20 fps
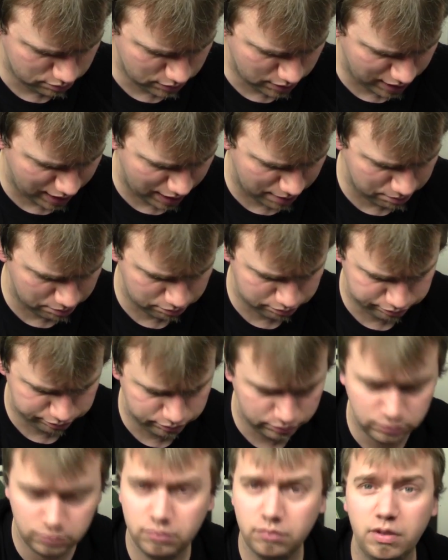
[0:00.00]
Again,
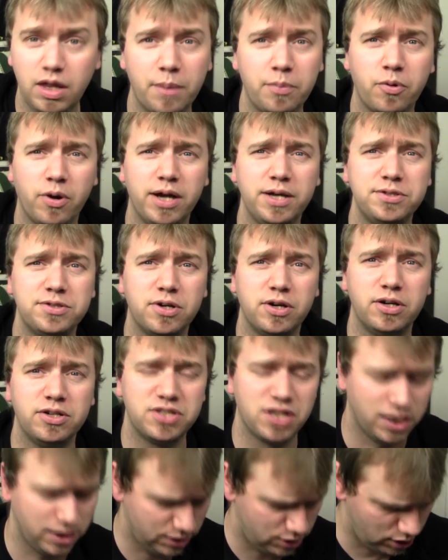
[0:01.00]
the upgrades are
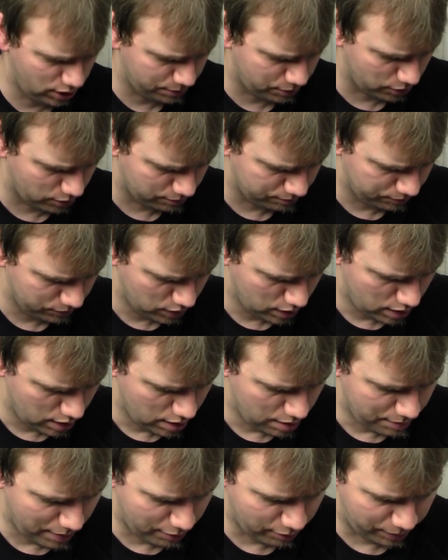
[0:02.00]
slightly cheaper.
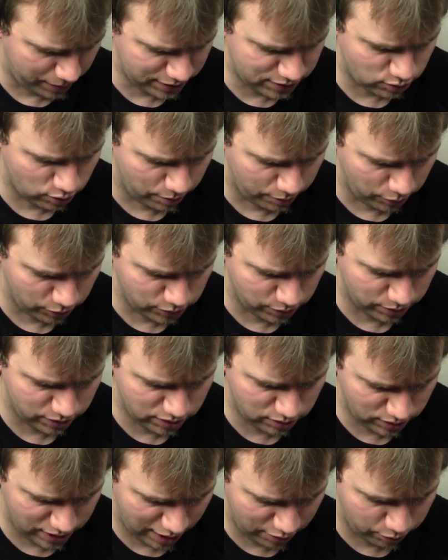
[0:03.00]
They replace Stormbolter
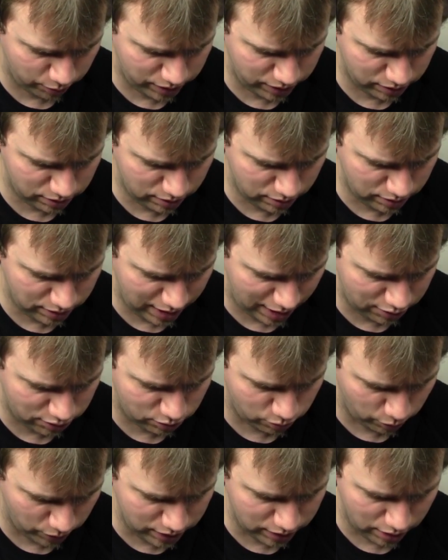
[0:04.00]
with
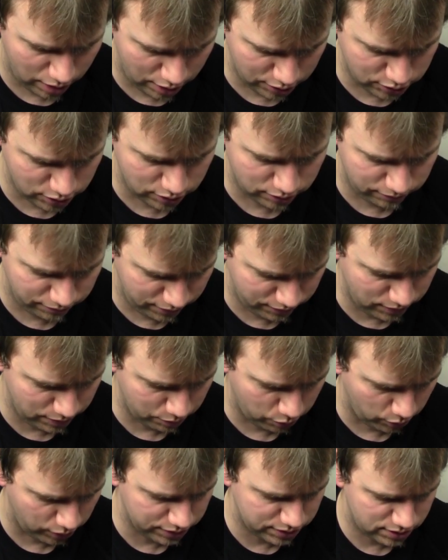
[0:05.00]
Deathwind Launcher,
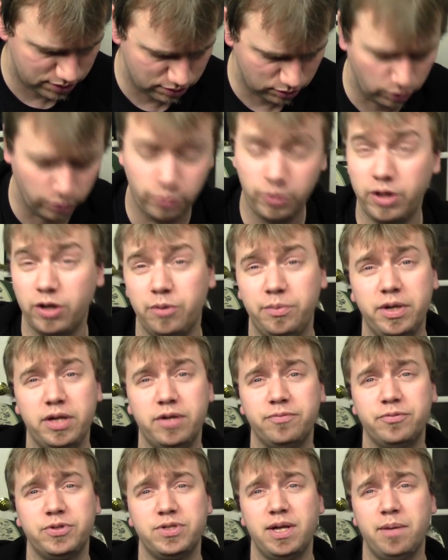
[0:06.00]
15 points. Locator
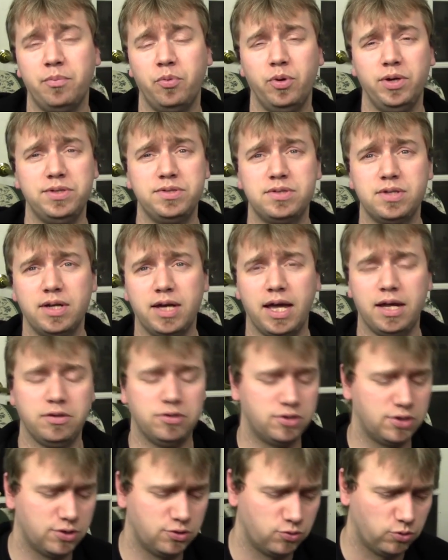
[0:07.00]
Beacon for 10 points, again,
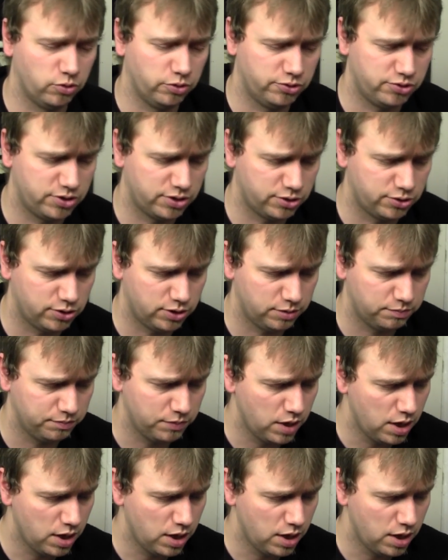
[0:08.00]
to control your synergy.